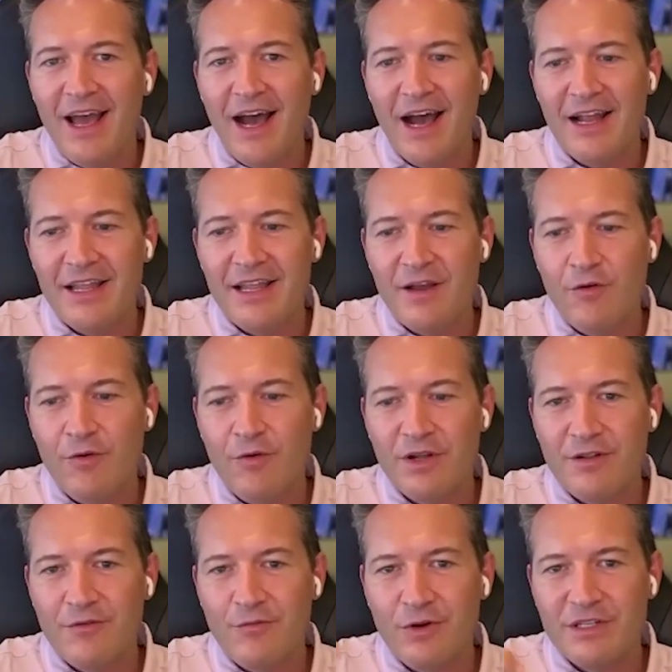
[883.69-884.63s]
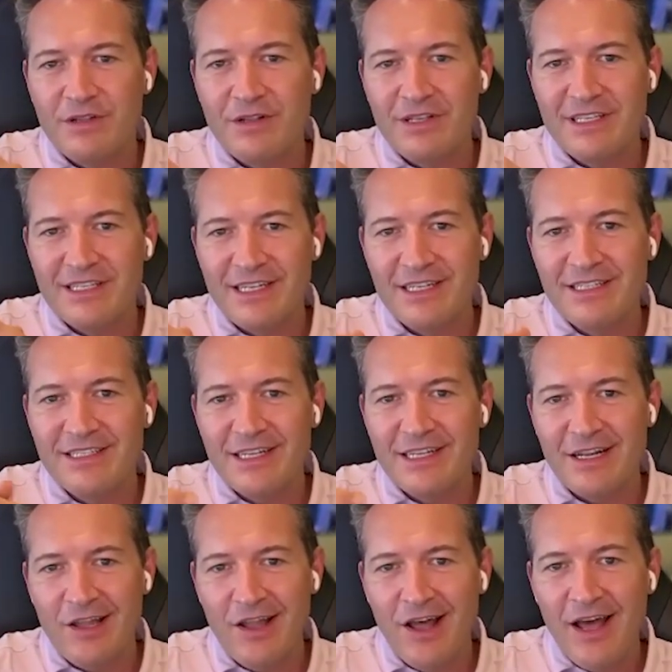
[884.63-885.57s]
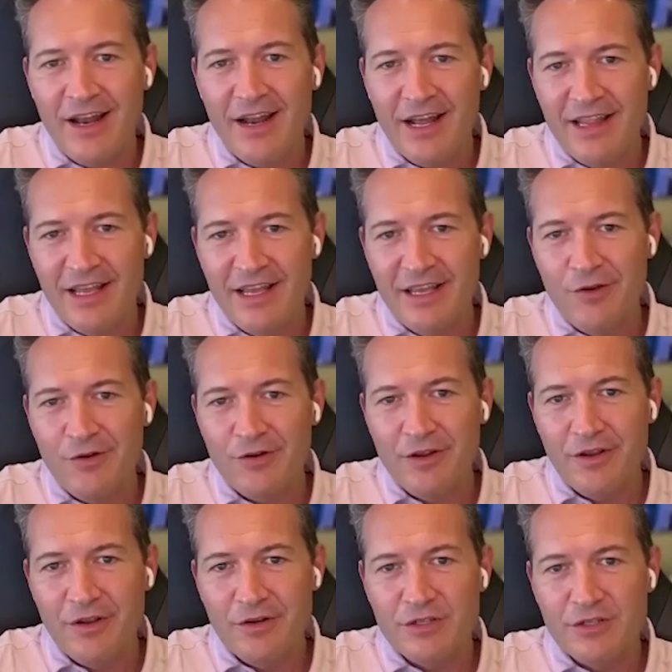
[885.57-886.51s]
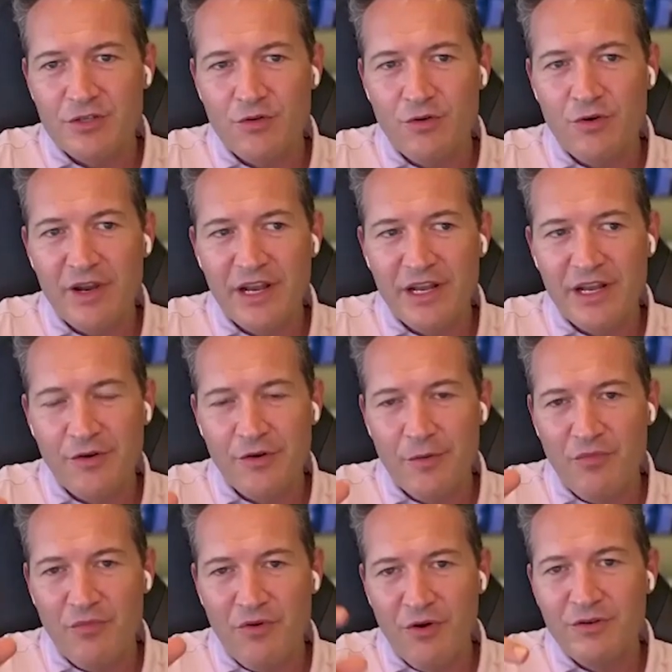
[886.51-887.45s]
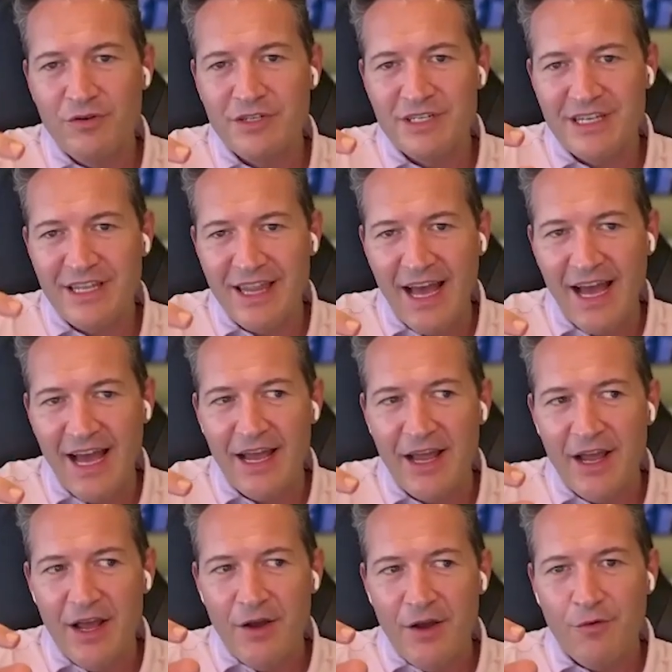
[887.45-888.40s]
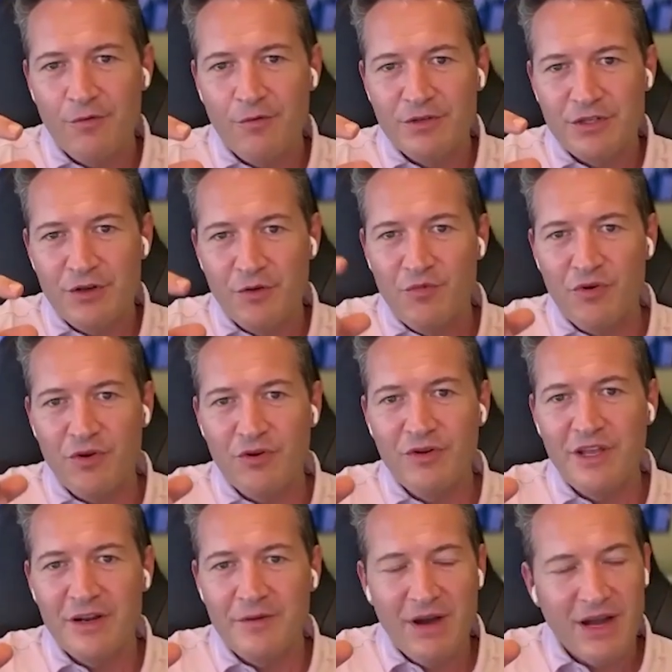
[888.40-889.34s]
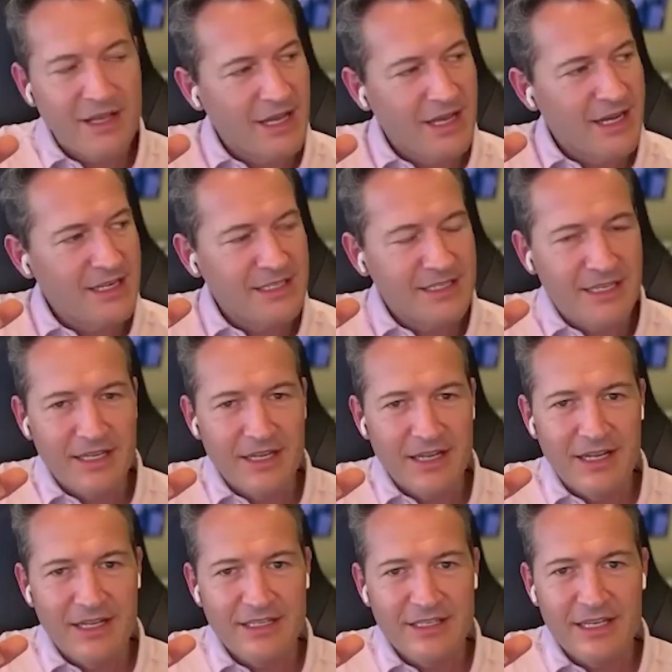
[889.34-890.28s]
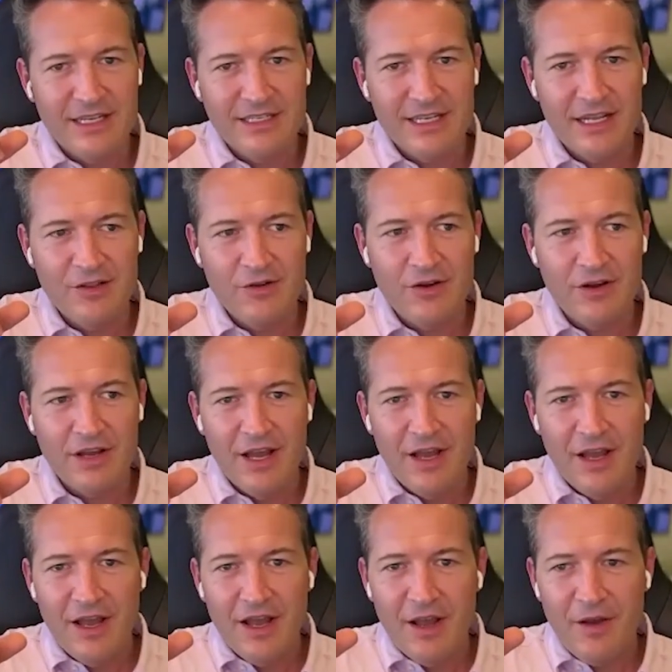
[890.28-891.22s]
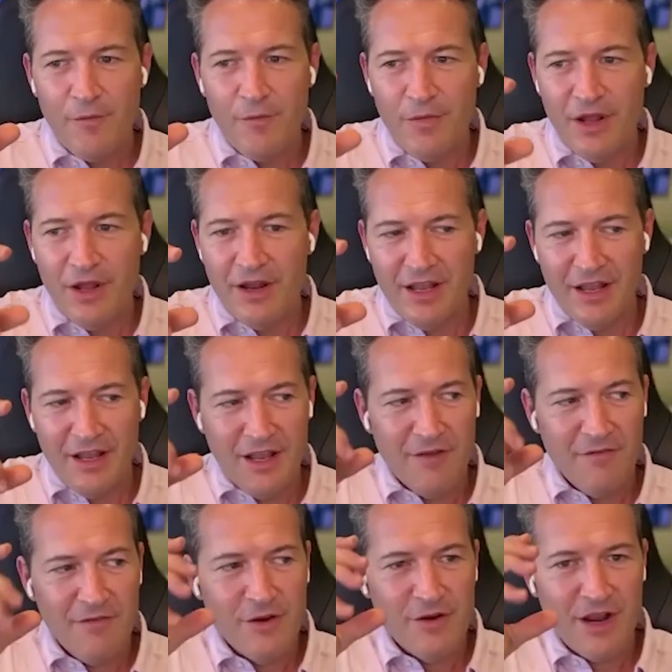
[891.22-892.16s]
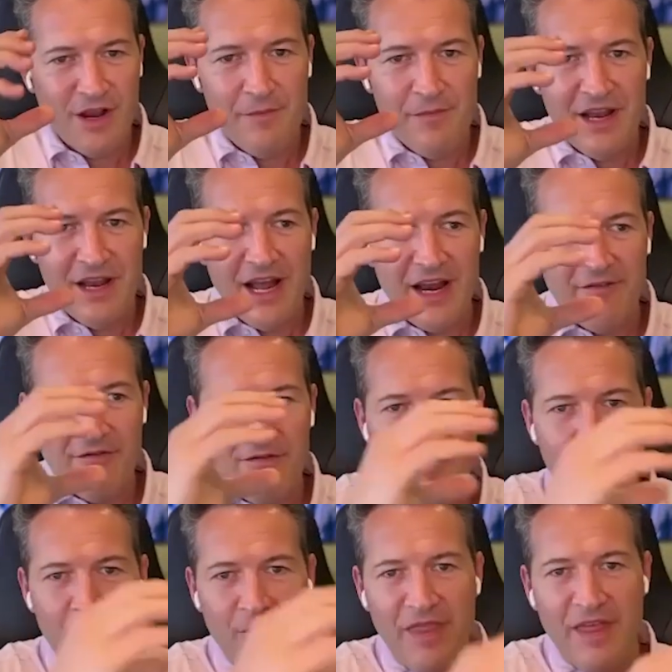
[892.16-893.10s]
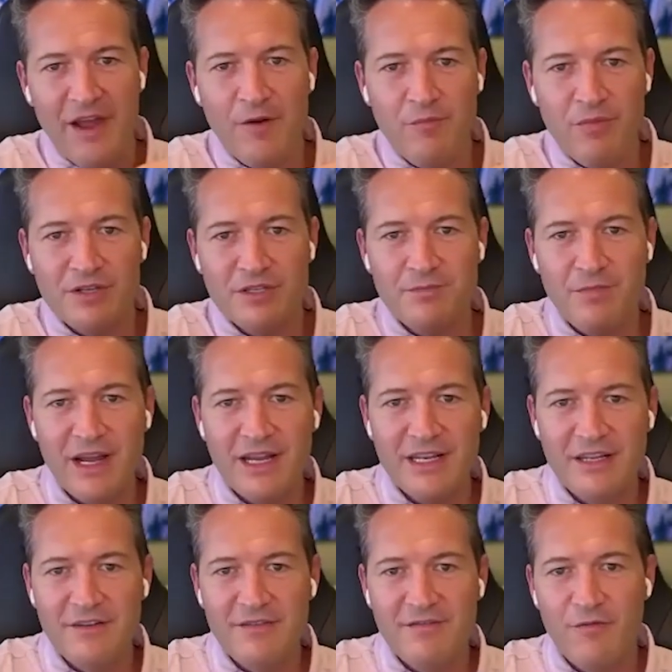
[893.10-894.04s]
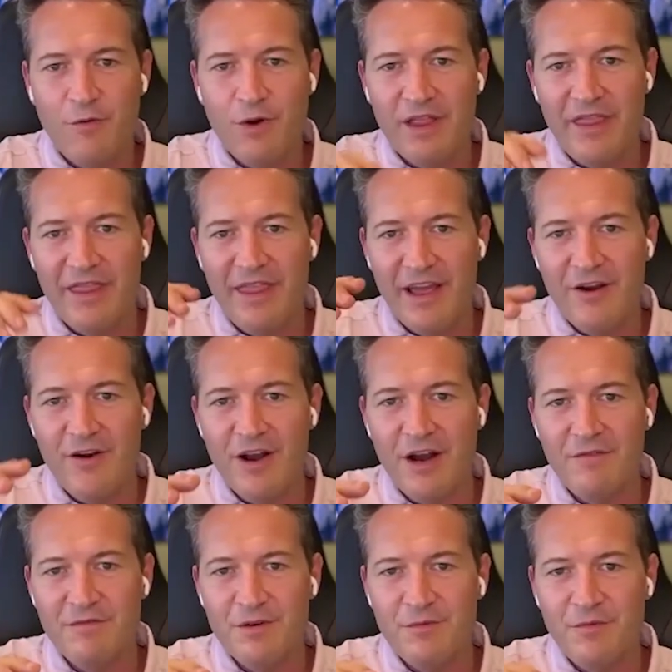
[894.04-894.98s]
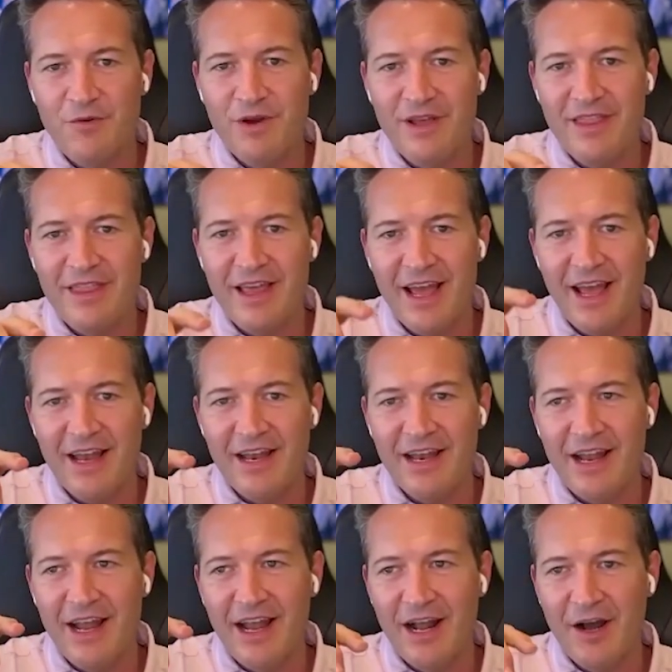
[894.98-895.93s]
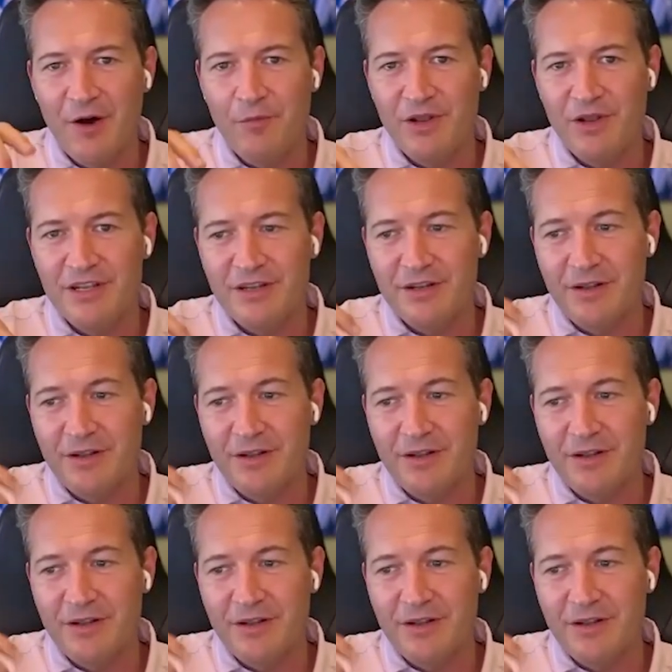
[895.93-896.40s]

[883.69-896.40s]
I think what stunts it a lot, and I think your story and your approach to that, what was so brilliant about that is it says, hey, look, if you're coming at it from their perspective, what they're comfortable with, and helping